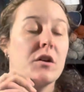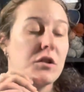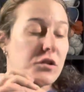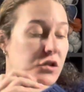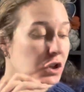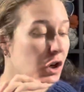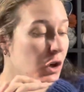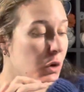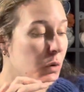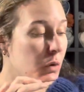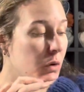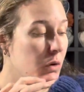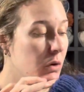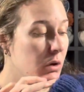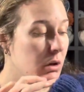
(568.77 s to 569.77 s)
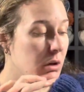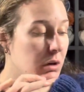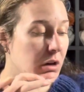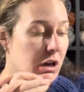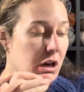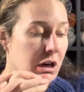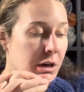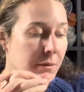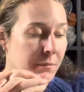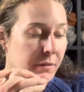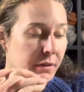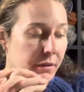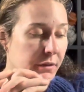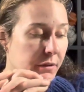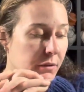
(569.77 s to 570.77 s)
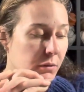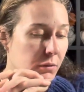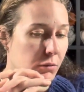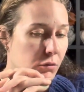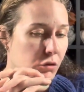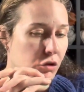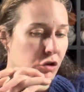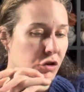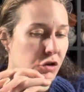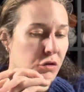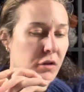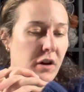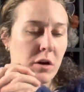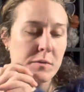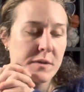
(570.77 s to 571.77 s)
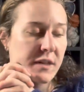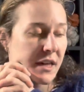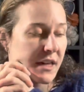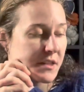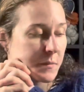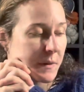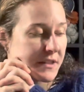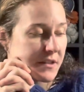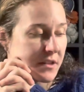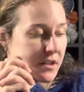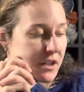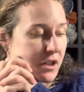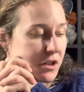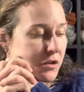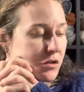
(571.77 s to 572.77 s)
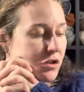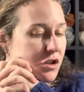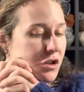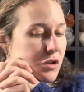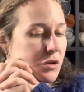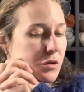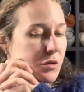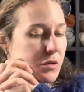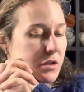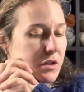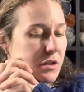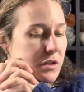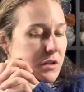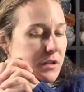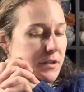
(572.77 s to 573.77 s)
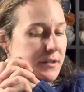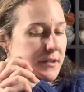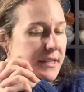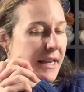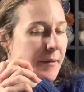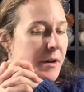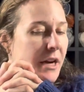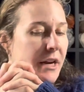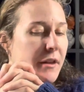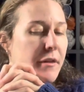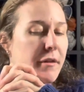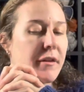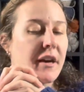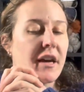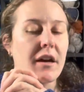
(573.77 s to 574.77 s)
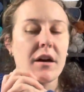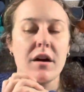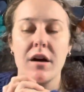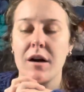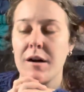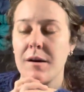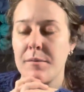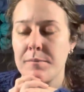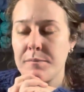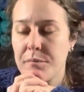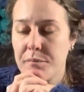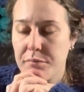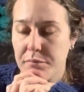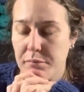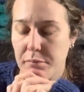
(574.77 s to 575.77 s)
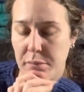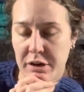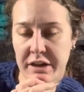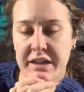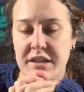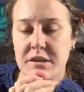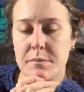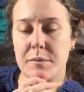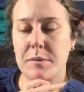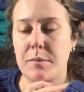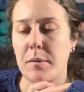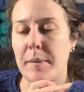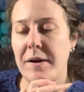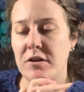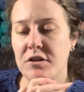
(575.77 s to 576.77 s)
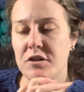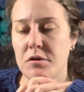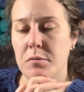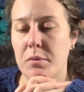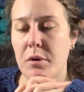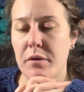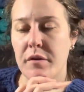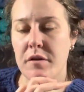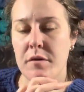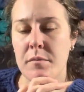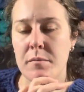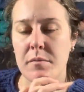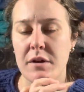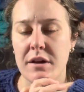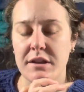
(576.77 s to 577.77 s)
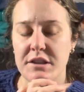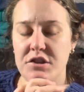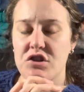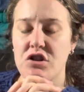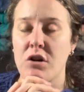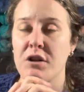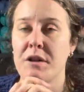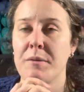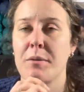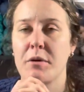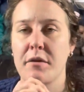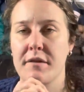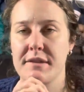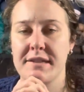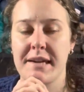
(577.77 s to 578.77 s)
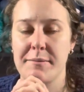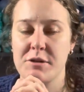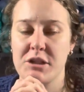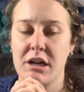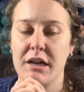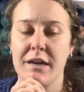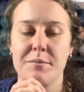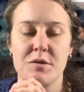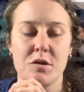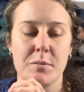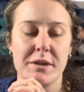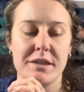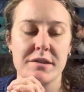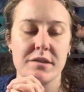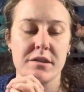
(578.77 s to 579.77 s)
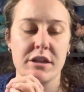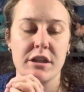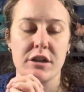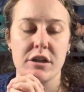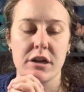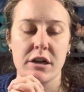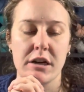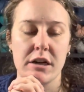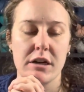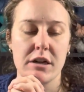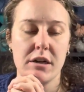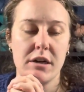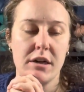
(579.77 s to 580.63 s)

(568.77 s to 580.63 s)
So to do the arm size, basically you do the same kind of thing, but you need to be prepared to do both of them, at least start them both at the same time. So basically you're gonna